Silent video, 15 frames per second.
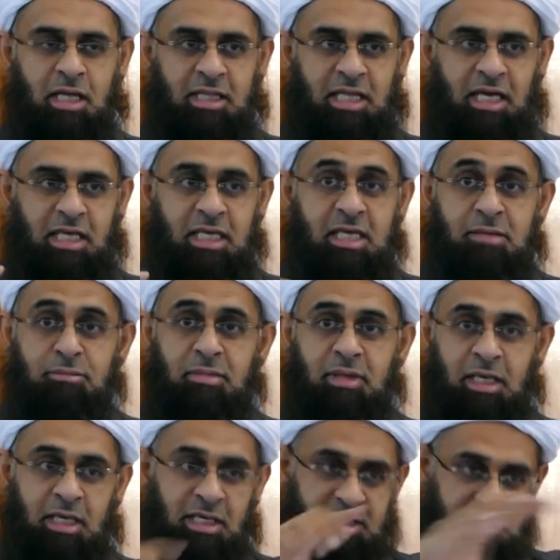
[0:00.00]
that
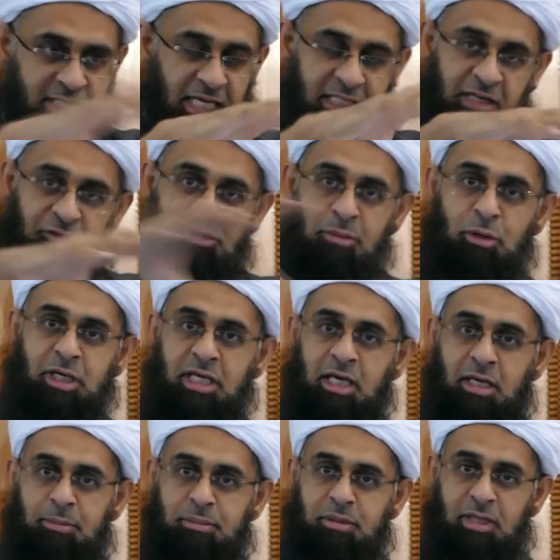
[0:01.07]
he set everybody
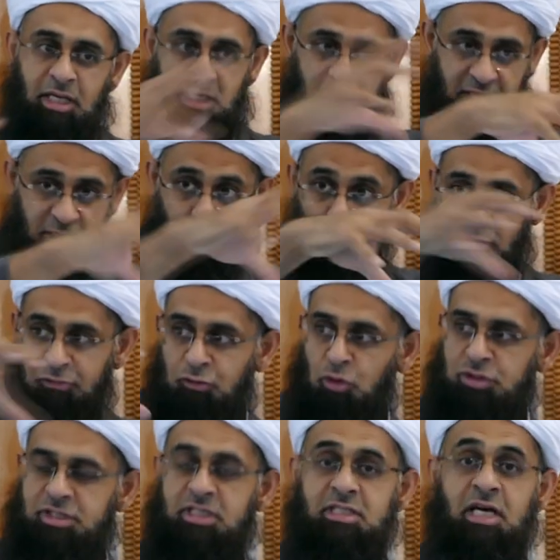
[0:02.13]
up in these small
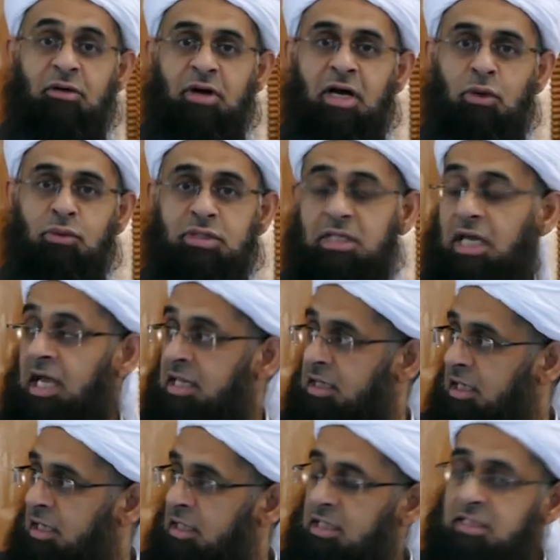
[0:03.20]
forces around, and
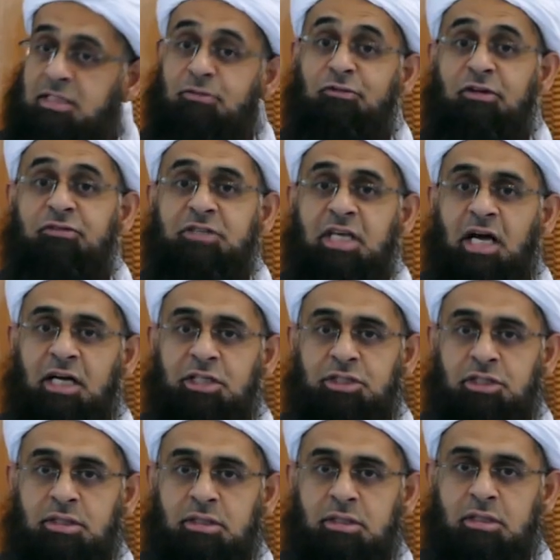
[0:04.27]
then these 50
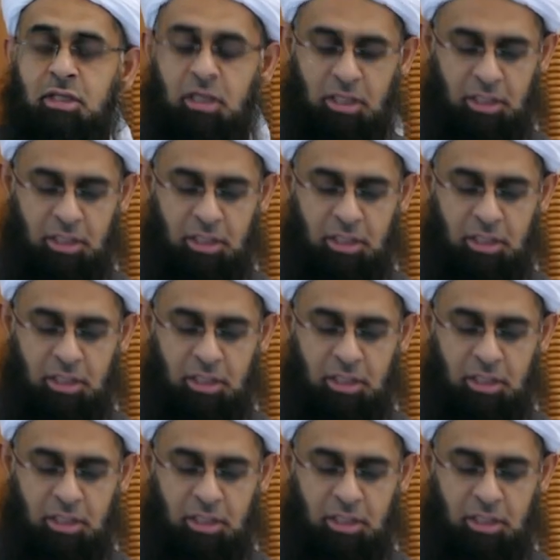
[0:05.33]
archers